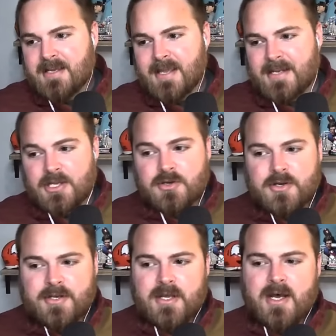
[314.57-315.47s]
getting in
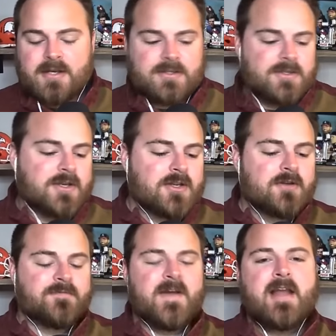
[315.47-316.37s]

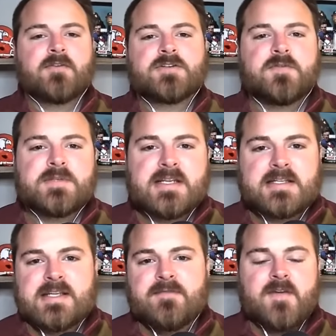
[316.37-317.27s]
good favors from
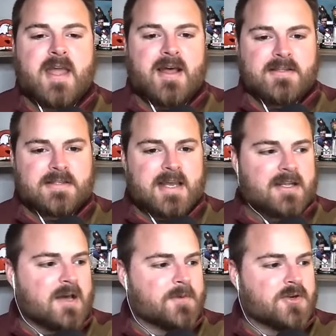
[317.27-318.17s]
Tennessee fans, kind
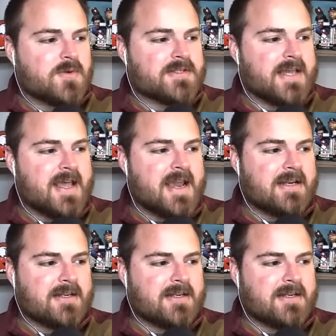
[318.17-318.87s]
of coming to his aid.